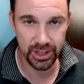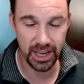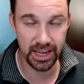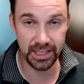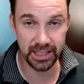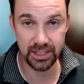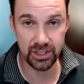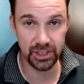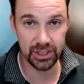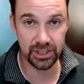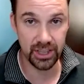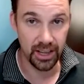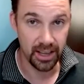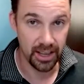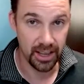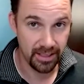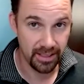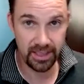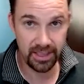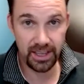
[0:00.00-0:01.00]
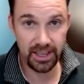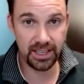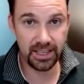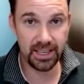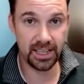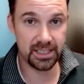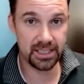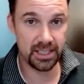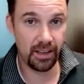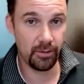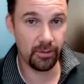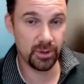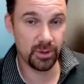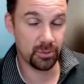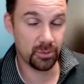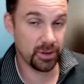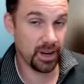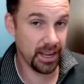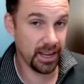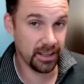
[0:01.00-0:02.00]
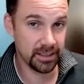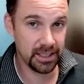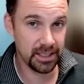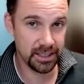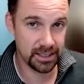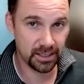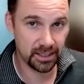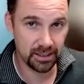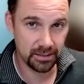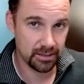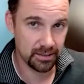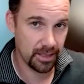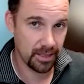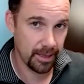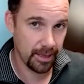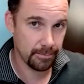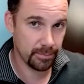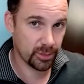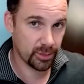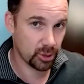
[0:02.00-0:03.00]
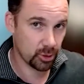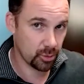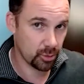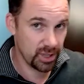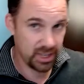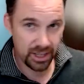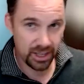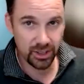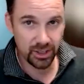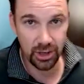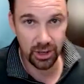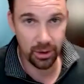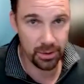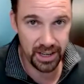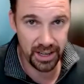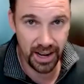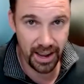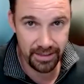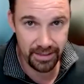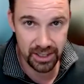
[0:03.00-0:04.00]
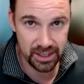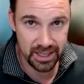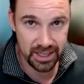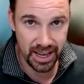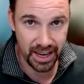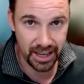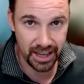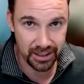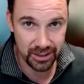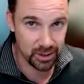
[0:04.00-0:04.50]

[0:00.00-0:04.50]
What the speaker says: And it's just thinking next level. But the reality is 3 years ago, we didn't have this tech.